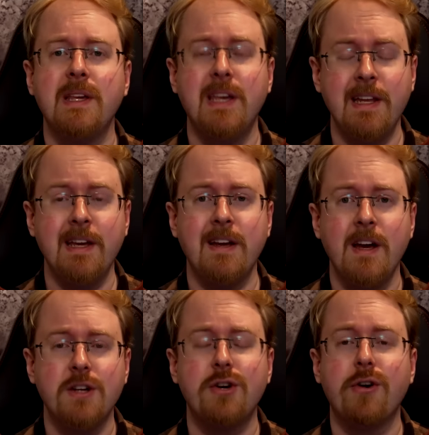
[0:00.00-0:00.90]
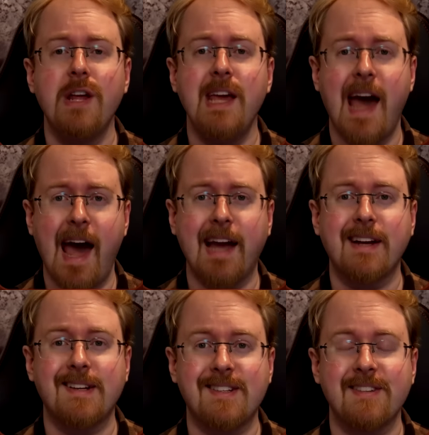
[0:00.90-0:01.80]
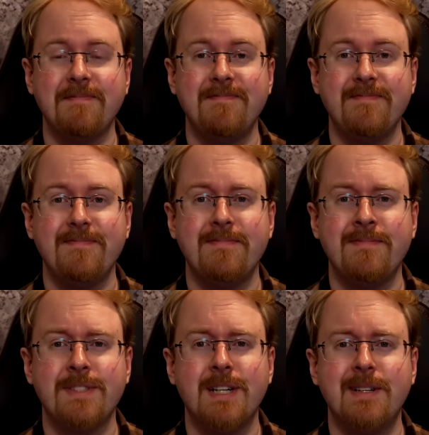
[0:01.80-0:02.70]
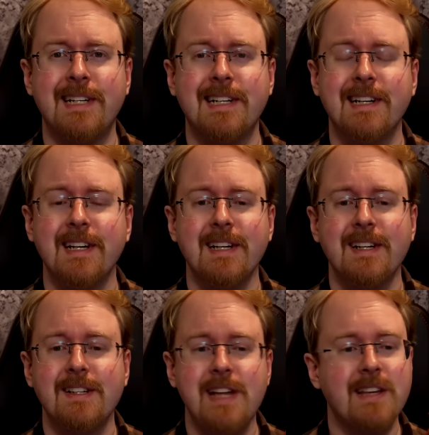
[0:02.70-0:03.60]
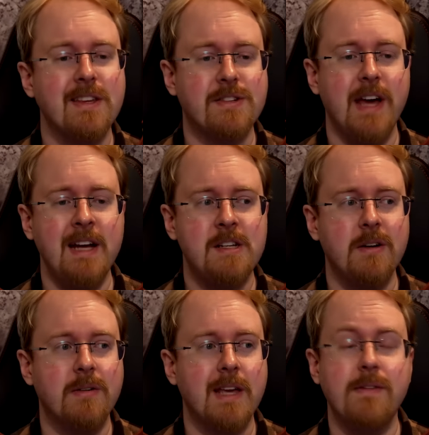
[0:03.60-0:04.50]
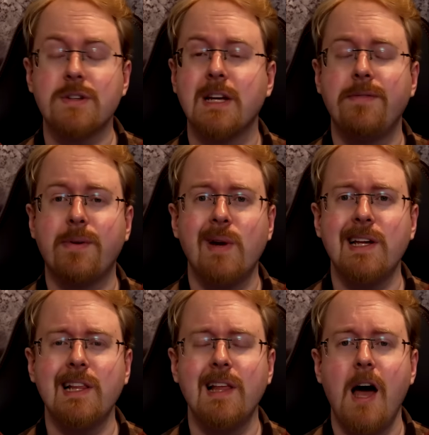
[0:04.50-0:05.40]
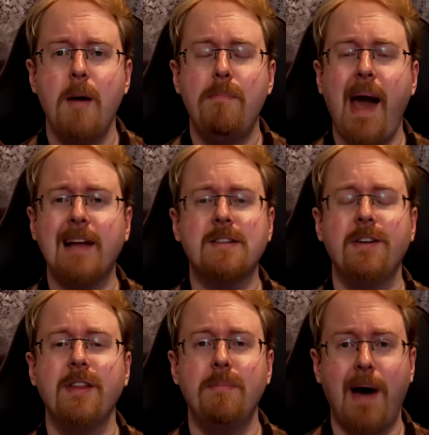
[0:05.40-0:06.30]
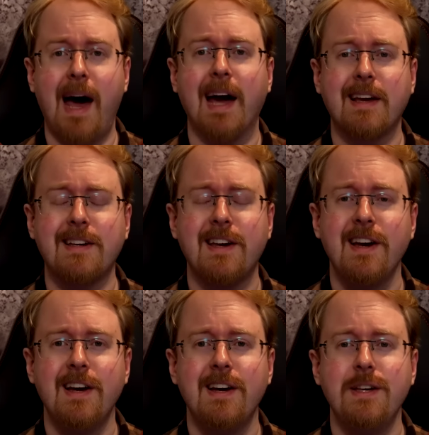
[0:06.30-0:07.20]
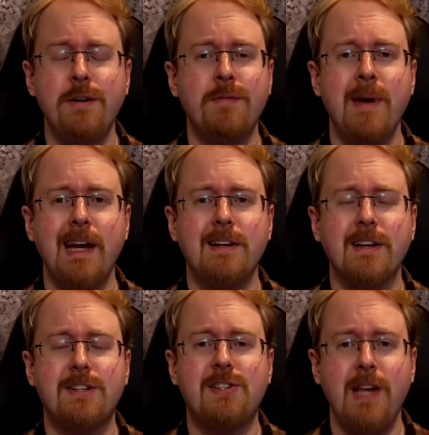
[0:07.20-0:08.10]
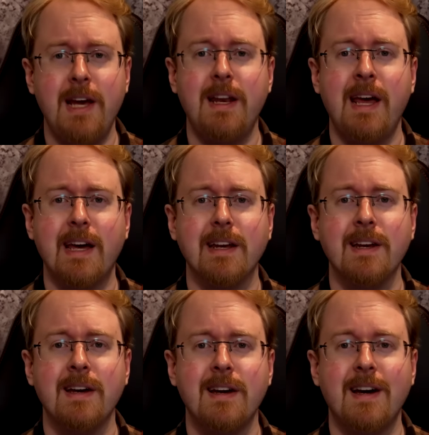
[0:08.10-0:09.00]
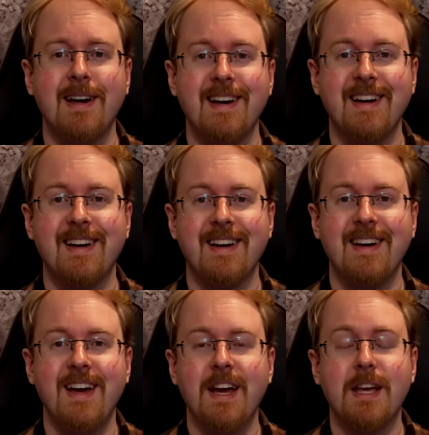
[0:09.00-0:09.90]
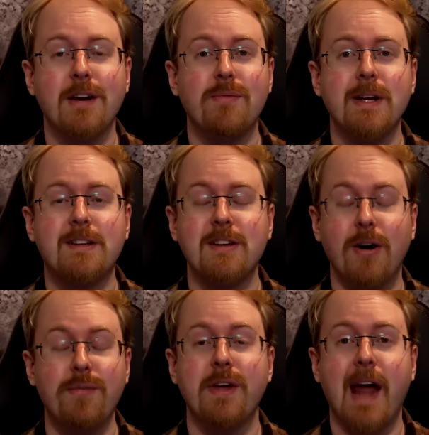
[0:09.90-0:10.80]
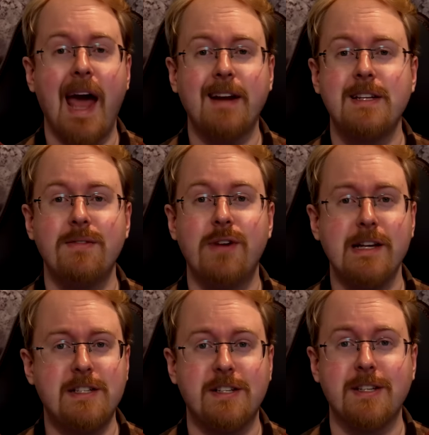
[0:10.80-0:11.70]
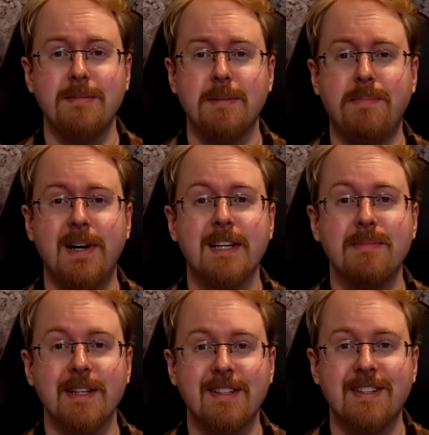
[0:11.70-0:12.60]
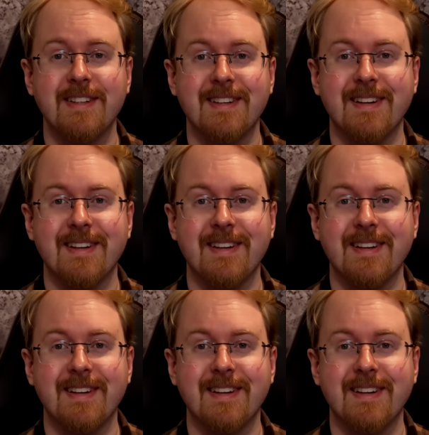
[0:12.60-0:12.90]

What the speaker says: beginning to react. So, take this day to give yourself a quick little pat on the back. You've made CNN get rid of their active racism department.